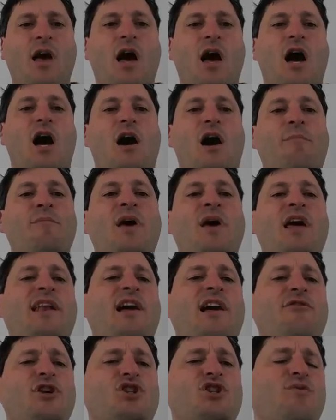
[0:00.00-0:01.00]

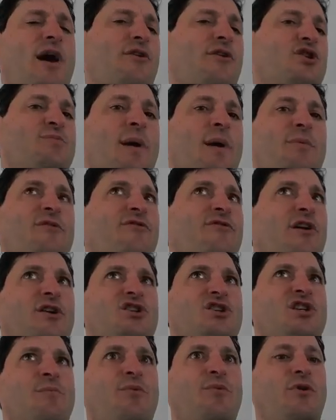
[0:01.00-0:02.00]
Now this router is maybe fairly
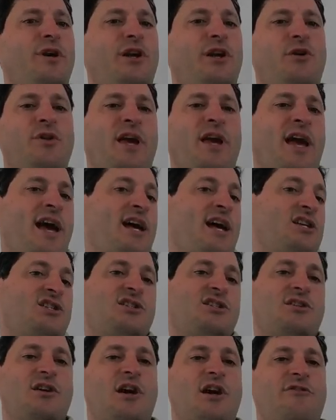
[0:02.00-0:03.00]
simple. It only
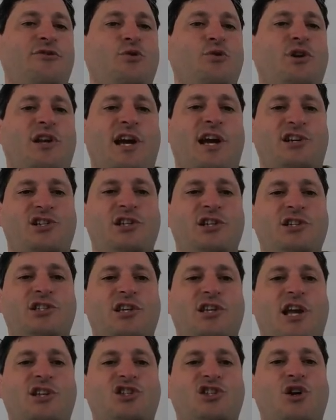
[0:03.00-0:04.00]
has a few connections,
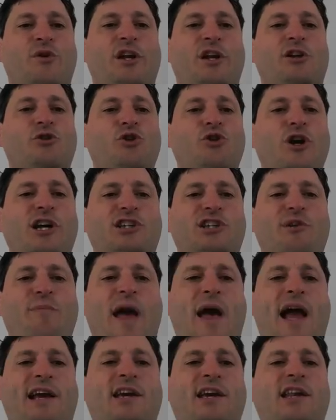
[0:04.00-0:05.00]
and so it'll look at the
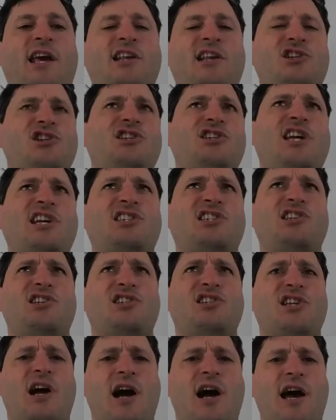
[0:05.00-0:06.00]
packet and it just has to
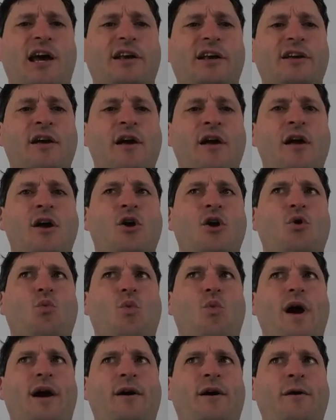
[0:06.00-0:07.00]
decide,
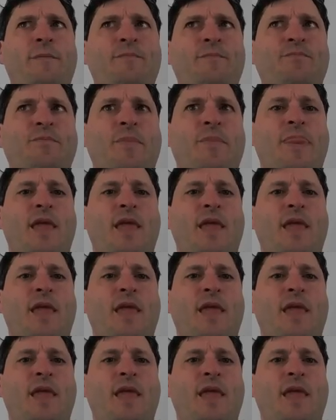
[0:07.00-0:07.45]
well,